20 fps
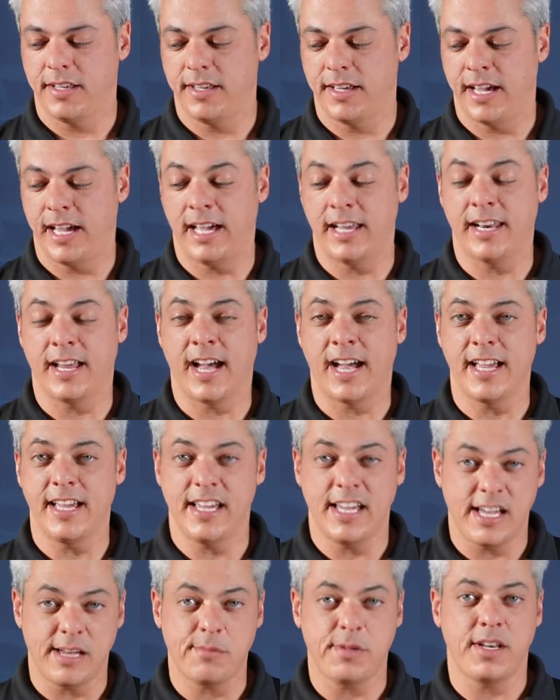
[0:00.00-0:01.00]
And I
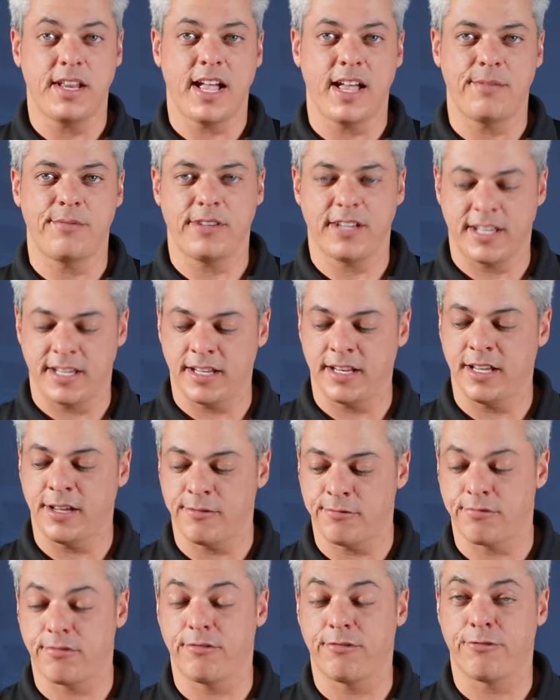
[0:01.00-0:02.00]
am an advocate
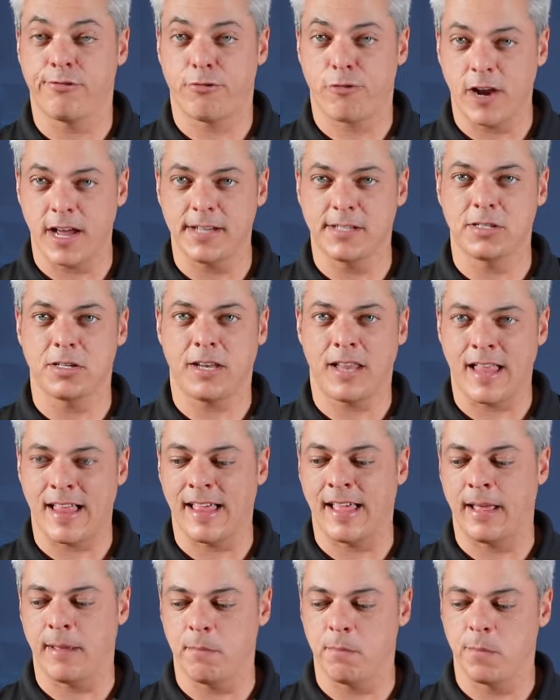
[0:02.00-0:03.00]
of fresh
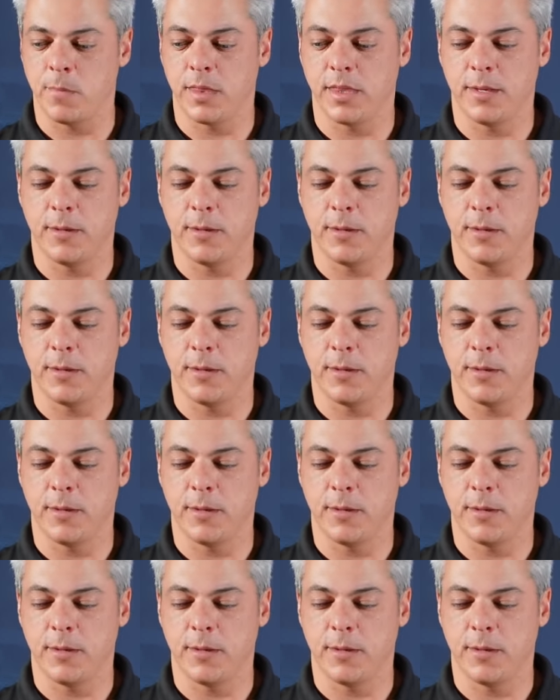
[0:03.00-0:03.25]
lime